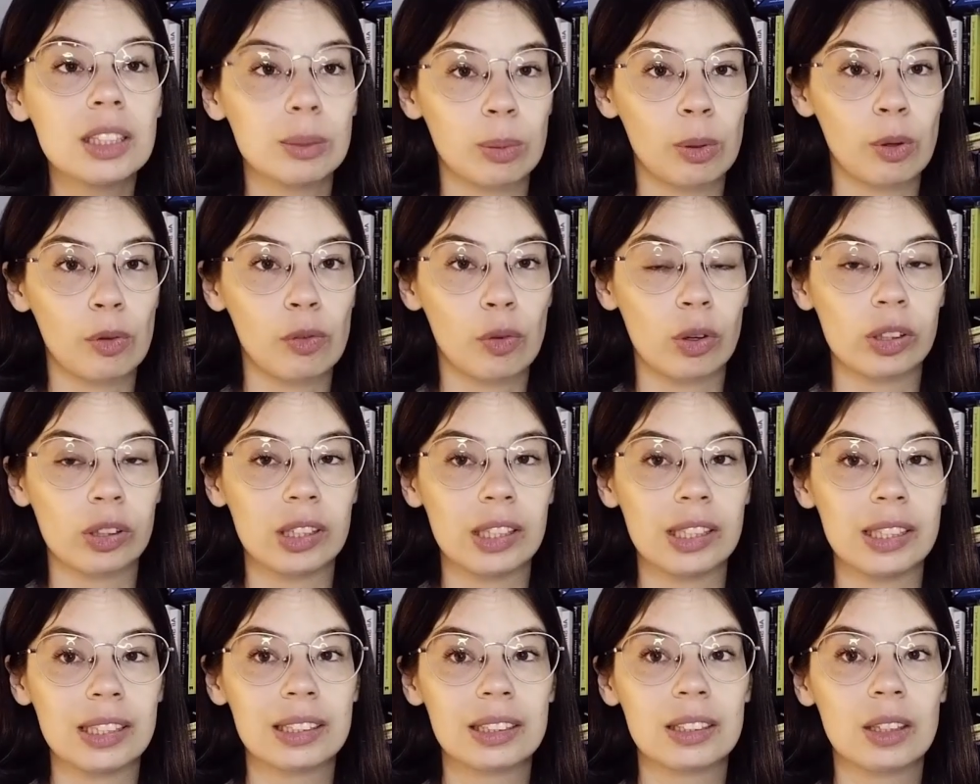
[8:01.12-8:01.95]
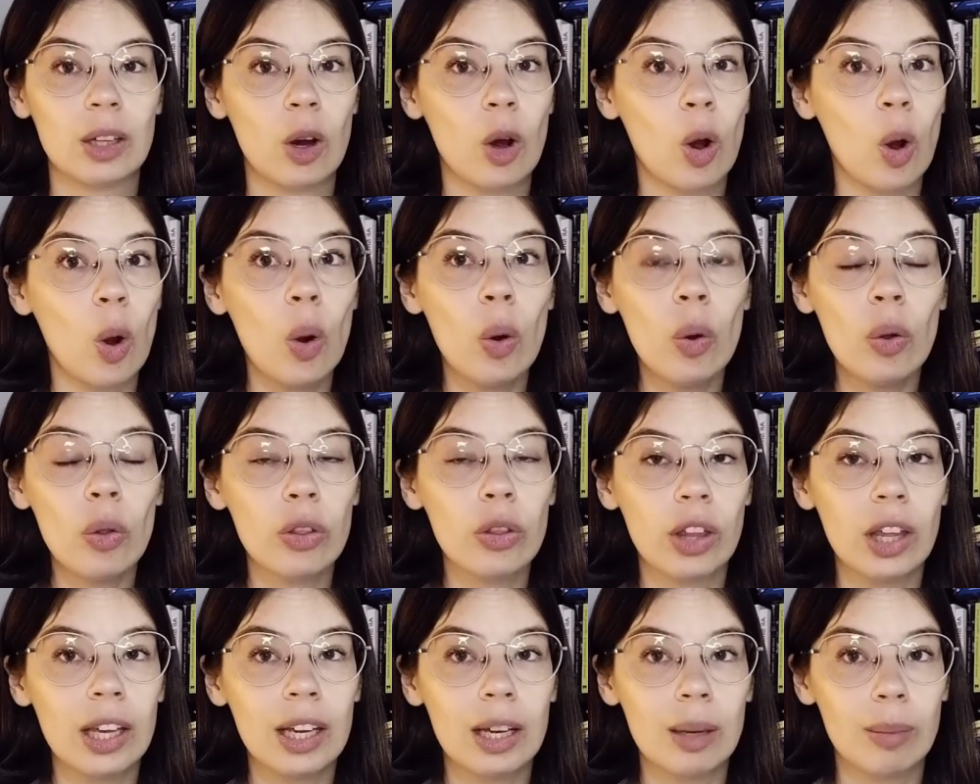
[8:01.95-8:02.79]
for this. The whole
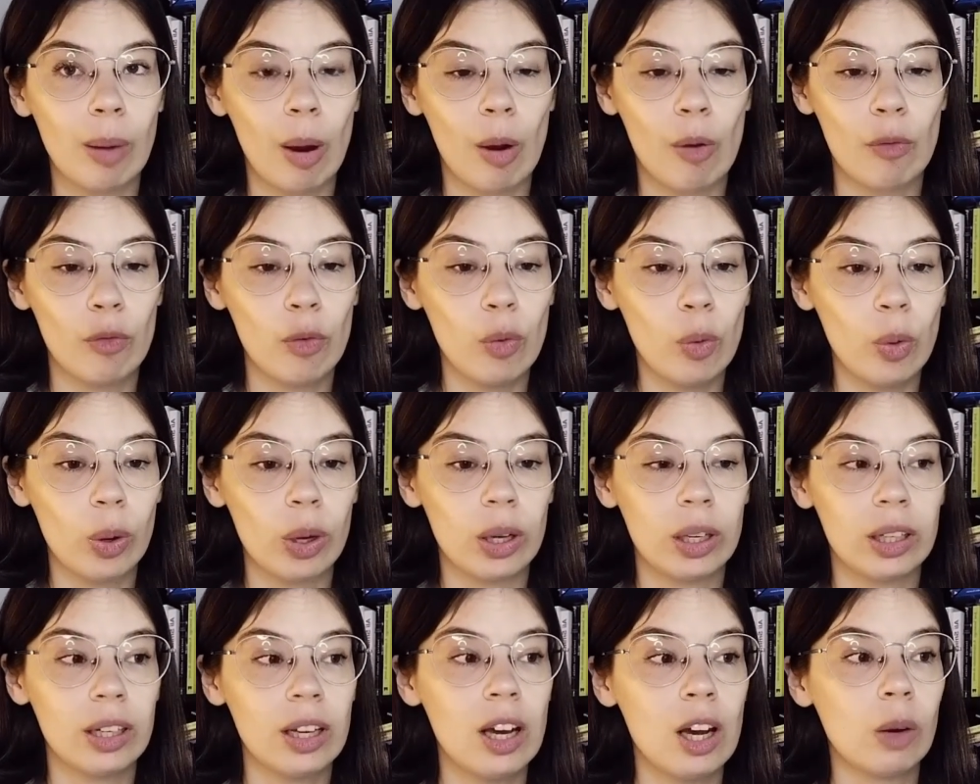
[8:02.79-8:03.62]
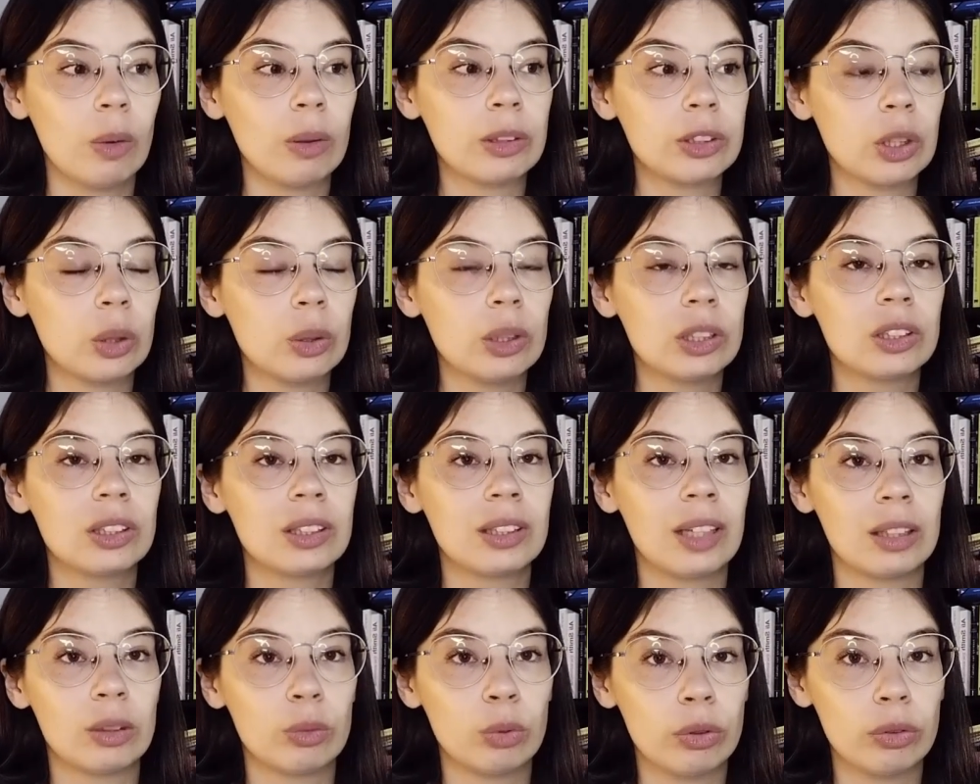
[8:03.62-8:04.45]
thing about Voight was always to
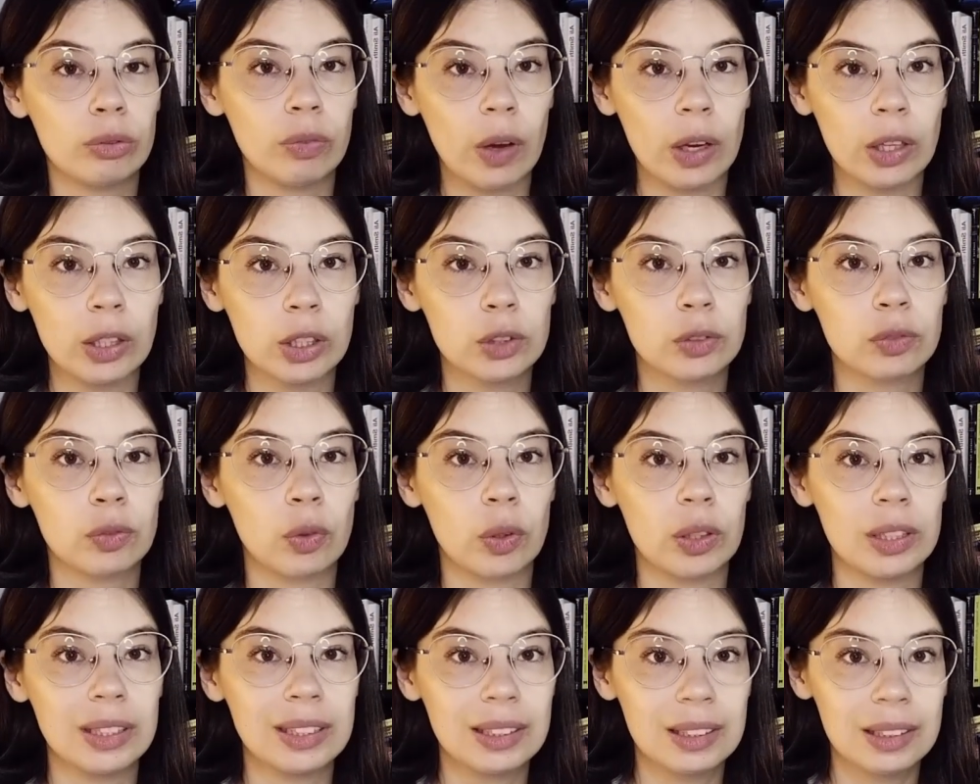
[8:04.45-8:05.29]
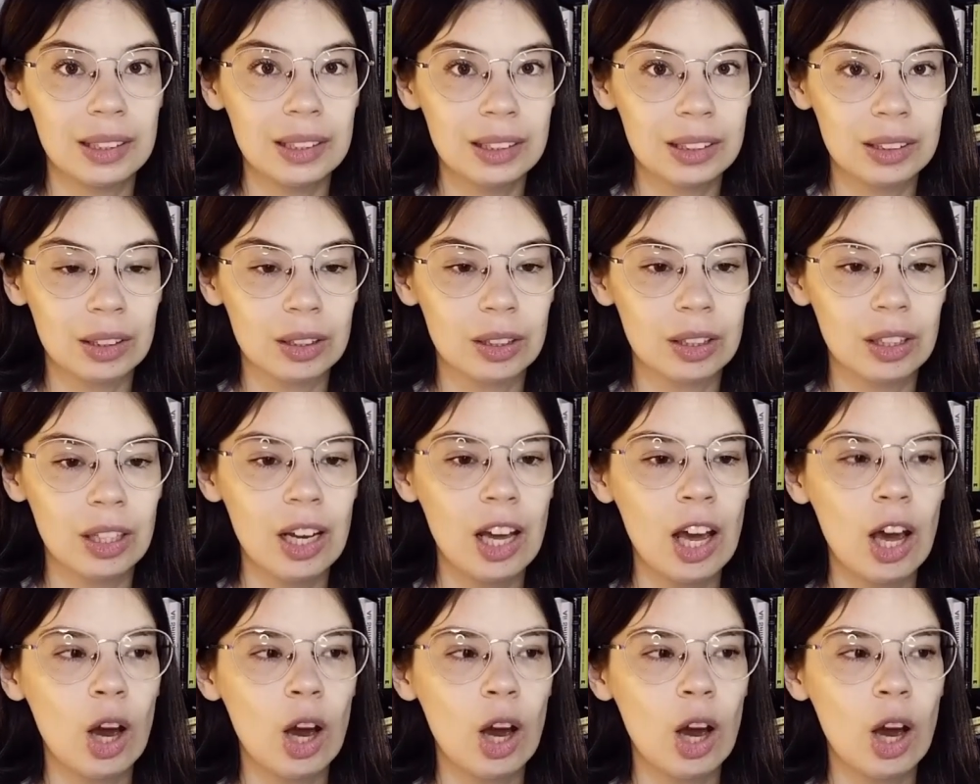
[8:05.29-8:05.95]
get revenge for his sister.